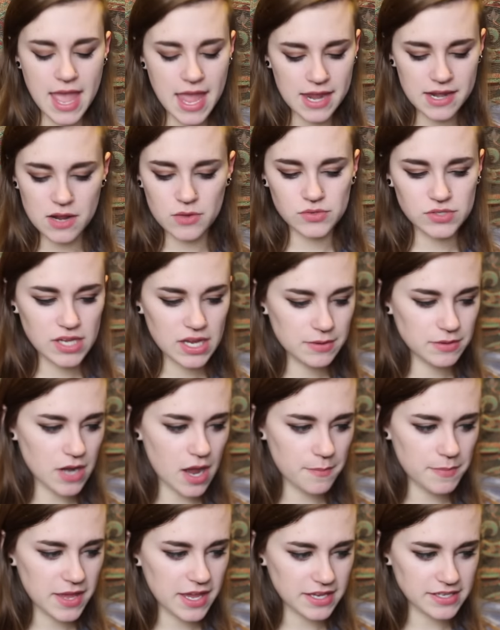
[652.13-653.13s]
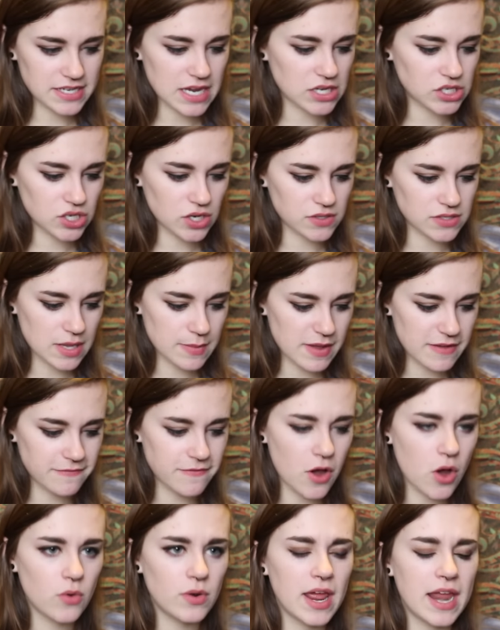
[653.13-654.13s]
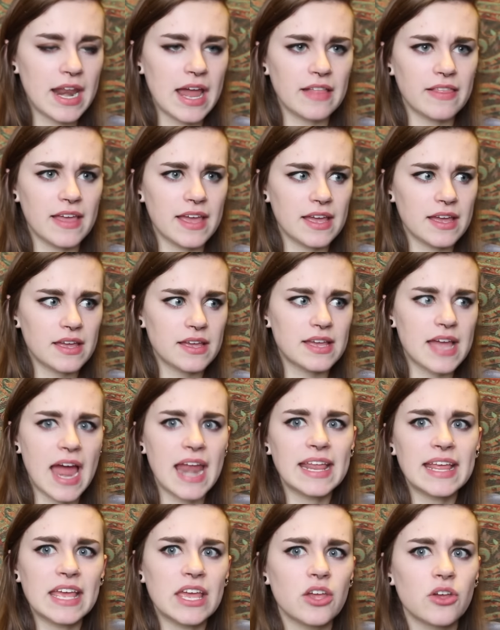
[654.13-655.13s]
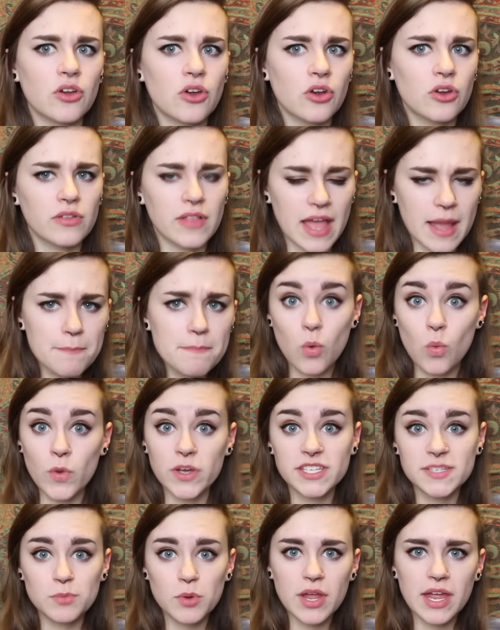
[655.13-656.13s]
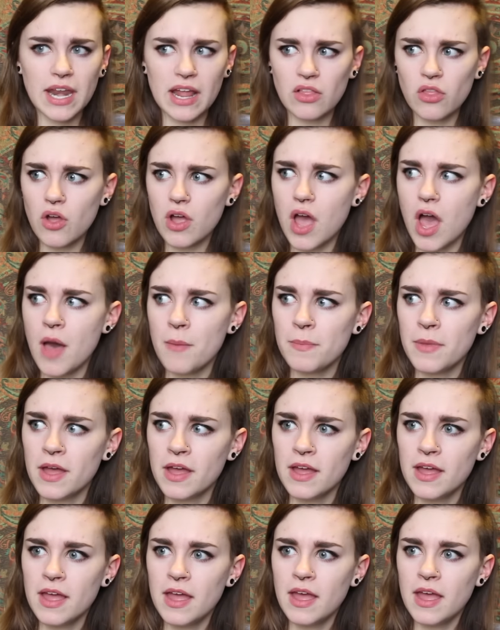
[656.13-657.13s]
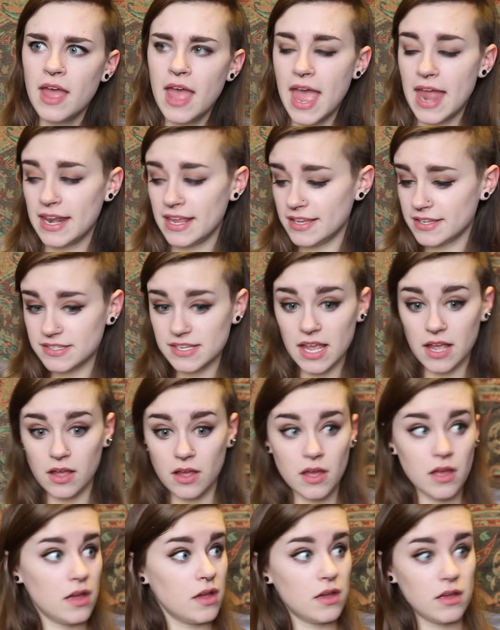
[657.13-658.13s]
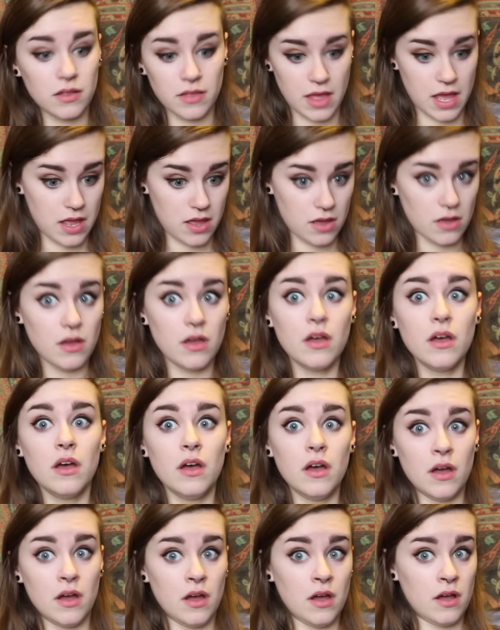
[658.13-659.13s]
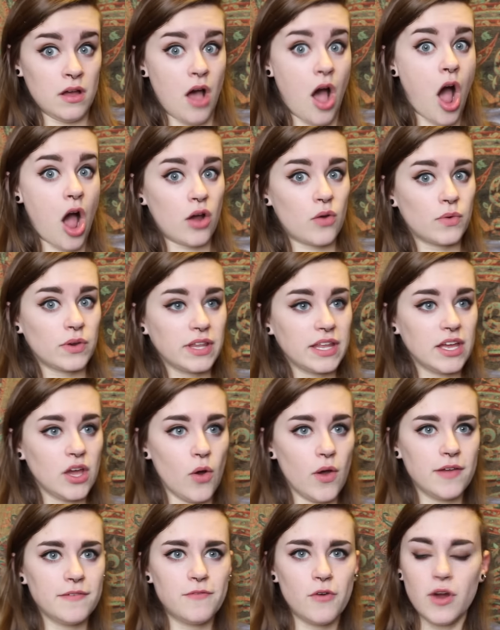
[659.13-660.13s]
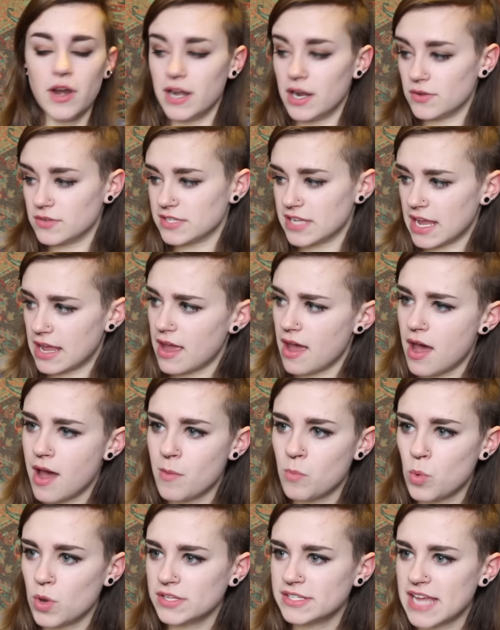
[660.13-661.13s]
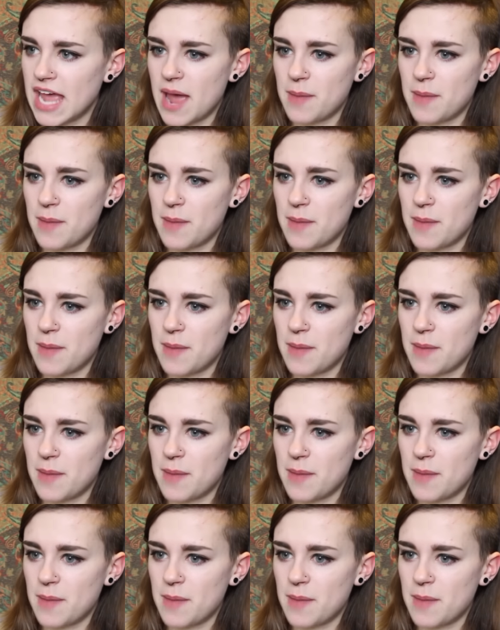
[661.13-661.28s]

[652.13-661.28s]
And I was like not paying attention, I was on my phone and I like kind of hear her like whispering and I look up and he's like, like awkwardly going for it and I was like, um, what's